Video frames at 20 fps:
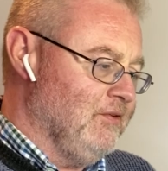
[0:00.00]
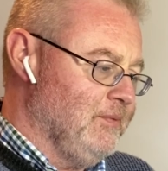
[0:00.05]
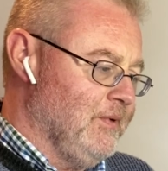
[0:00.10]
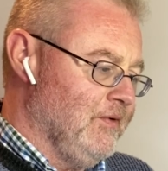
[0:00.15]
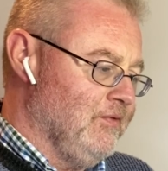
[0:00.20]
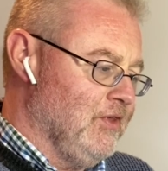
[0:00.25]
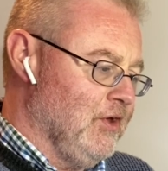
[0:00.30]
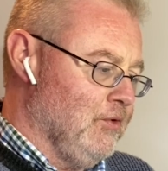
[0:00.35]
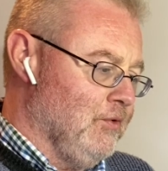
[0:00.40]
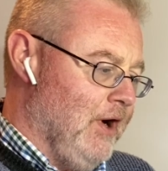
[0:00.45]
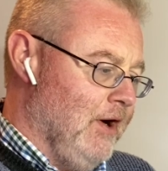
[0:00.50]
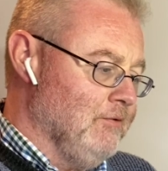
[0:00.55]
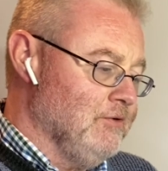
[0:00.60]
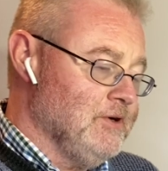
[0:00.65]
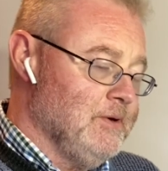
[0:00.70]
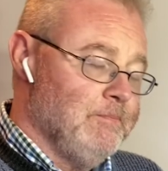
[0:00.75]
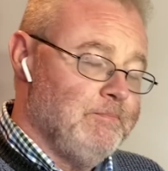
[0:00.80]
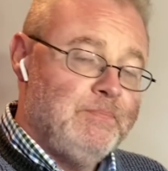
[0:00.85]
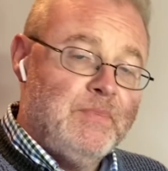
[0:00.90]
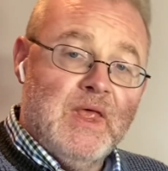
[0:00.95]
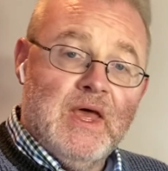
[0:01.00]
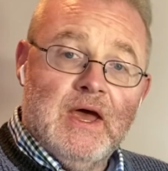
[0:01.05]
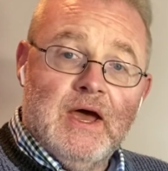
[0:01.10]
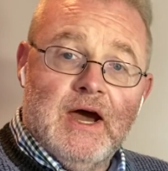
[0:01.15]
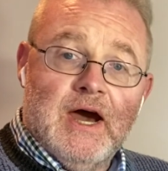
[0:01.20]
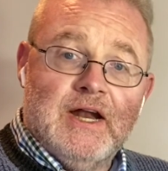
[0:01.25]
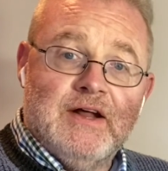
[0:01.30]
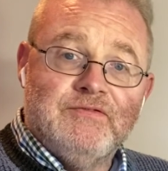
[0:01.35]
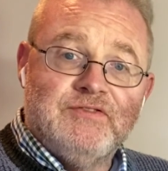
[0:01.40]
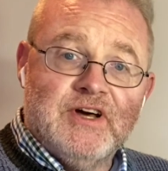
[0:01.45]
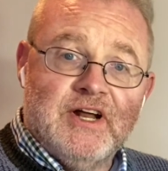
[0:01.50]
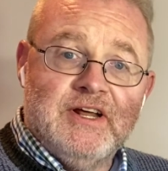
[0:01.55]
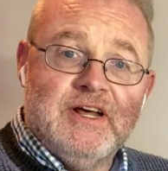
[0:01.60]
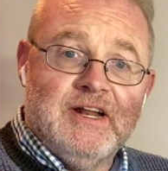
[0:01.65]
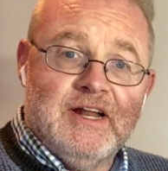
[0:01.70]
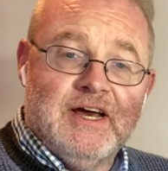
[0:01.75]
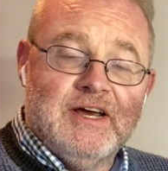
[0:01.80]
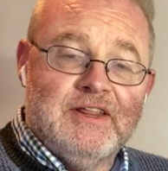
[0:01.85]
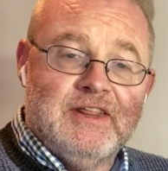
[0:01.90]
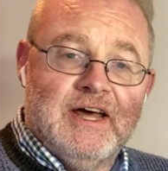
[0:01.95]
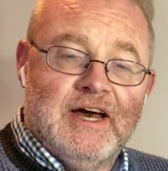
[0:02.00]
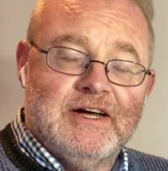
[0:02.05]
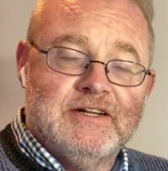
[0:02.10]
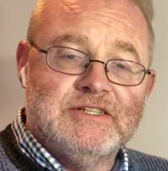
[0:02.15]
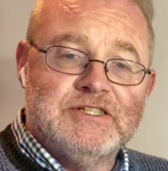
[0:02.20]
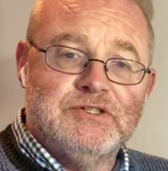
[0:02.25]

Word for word: above the ground. And I've done it like that.